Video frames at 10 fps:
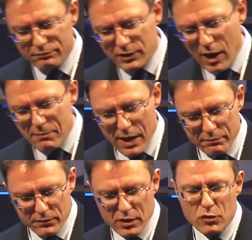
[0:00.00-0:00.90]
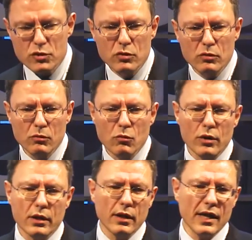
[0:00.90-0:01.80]
grandma used to
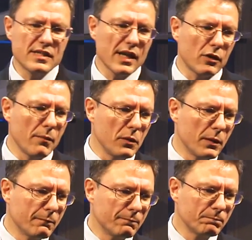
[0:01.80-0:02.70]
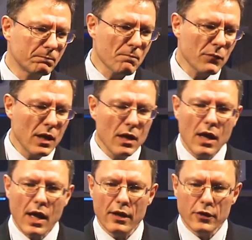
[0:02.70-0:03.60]
work inside a computer.
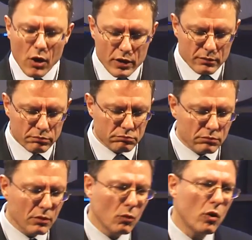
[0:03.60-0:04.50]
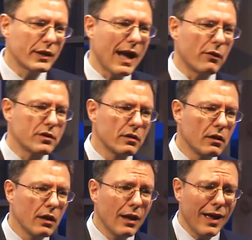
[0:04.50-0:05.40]
Her daughter walked out.
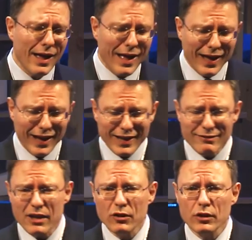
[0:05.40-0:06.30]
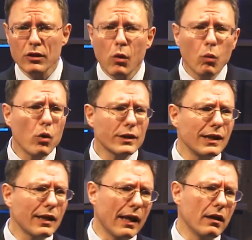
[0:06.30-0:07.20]
Her granddaughter walked
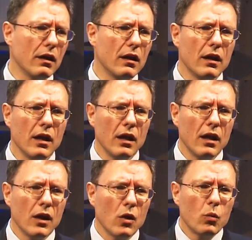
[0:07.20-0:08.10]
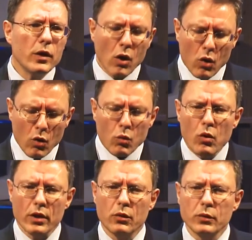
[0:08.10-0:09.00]
in again. We all
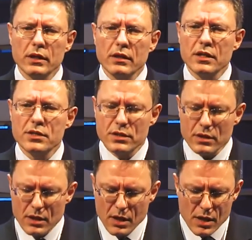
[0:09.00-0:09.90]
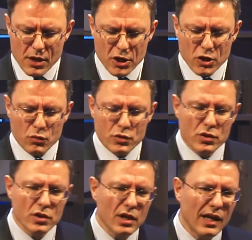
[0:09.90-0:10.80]
work within this
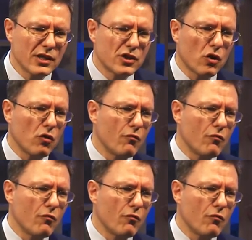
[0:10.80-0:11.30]
huge sort